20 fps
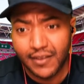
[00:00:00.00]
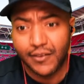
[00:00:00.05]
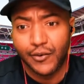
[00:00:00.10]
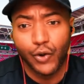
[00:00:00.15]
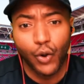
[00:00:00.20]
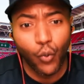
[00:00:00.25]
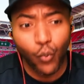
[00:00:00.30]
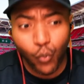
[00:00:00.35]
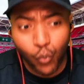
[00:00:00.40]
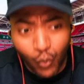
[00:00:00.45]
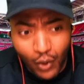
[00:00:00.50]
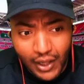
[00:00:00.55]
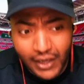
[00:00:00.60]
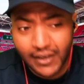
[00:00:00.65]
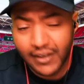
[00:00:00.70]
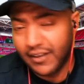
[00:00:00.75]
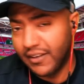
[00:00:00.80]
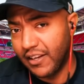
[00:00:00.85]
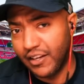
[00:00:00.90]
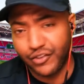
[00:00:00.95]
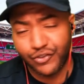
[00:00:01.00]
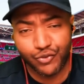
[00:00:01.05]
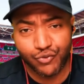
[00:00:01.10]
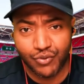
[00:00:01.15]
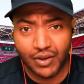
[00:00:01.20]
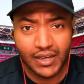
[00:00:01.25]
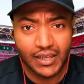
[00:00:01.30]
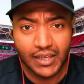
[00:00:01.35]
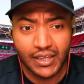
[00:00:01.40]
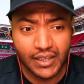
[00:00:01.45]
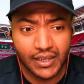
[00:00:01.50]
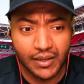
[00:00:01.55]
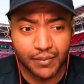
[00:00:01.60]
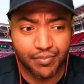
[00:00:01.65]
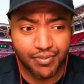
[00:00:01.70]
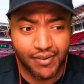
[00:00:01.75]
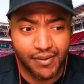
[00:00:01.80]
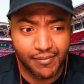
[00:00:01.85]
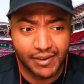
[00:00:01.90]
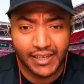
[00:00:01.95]
No wonder they're struggling in the
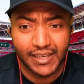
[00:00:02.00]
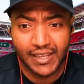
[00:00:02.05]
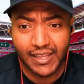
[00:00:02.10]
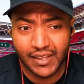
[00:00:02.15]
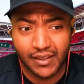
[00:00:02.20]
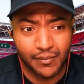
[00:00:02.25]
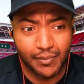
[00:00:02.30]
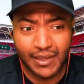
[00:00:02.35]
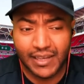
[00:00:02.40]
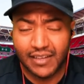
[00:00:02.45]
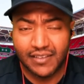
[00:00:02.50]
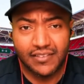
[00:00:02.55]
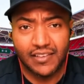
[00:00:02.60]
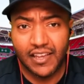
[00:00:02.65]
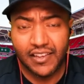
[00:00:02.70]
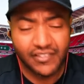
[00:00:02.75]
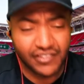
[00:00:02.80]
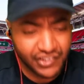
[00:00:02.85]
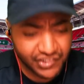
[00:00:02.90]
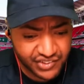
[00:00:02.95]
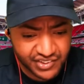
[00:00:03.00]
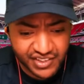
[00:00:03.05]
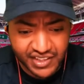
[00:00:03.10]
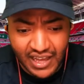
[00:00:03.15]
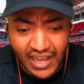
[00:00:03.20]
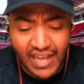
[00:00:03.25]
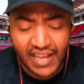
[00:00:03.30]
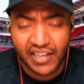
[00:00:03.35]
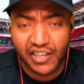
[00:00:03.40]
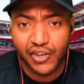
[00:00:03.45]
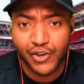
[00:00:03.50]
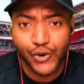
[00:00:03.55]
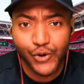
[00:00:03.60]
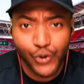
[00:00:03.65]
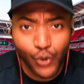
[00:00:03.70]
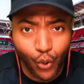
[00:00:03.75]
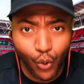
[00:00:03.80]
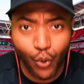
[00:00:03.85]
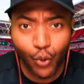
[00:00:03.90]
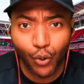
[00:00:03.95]
Premier League because they just got
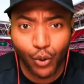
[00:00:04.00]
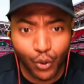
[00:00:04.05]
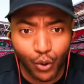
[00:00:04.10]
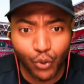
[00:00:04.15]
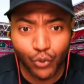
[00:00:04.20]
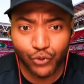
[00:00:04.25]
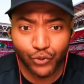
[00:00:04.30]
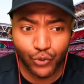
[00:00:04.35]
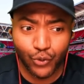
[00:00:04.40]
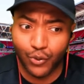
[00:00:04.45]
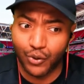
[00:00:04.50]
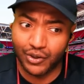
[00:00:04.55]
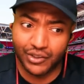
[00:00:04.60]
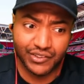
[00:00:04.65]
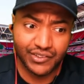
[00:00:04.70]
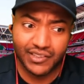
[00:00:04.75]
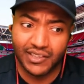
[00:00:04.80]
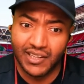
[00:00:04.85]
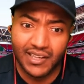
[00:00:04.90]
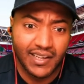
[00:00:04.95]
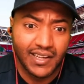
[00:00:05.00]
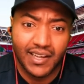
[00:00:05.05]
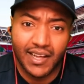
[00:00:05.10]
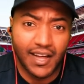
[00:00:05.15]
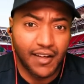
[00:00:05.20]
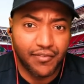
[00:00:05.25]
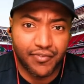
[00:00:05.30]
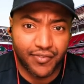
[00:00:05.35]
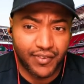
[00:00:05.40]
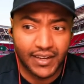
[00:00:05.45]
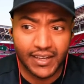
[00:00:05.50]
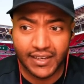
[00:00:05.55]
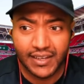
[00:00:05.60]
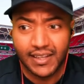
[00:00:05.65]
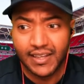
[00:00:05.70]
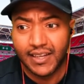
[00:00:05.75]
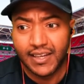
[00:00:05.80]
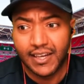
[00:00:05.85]
no goal scorers up front.